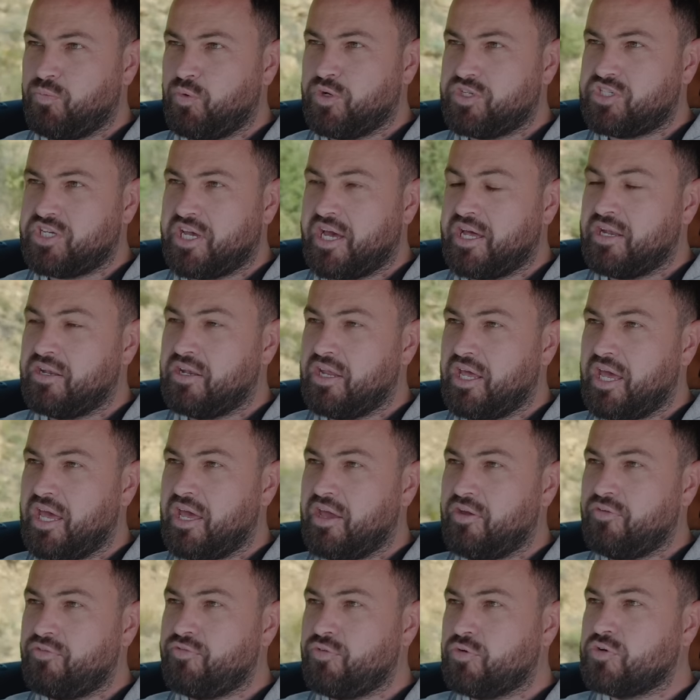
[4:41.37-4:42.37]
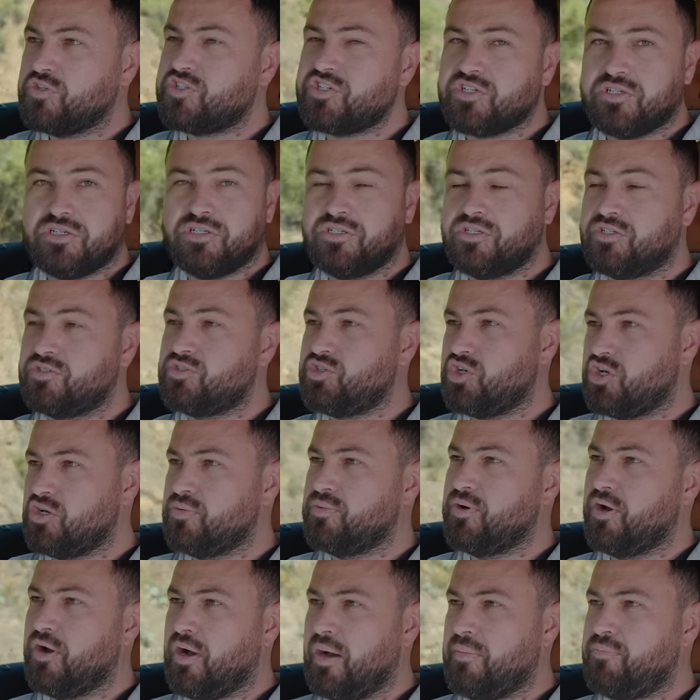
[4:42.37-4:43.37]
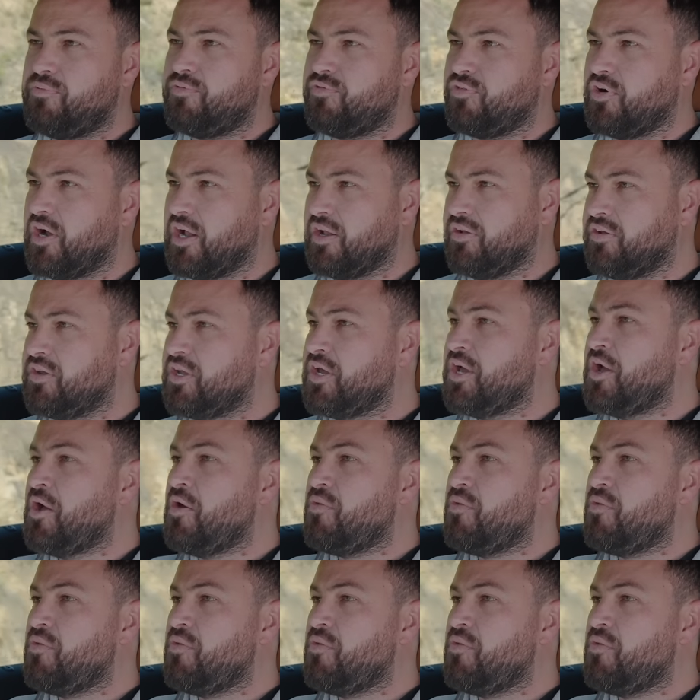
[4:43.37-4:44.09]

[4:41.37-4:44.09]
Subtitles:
which had a 4-cylinder turbo up front,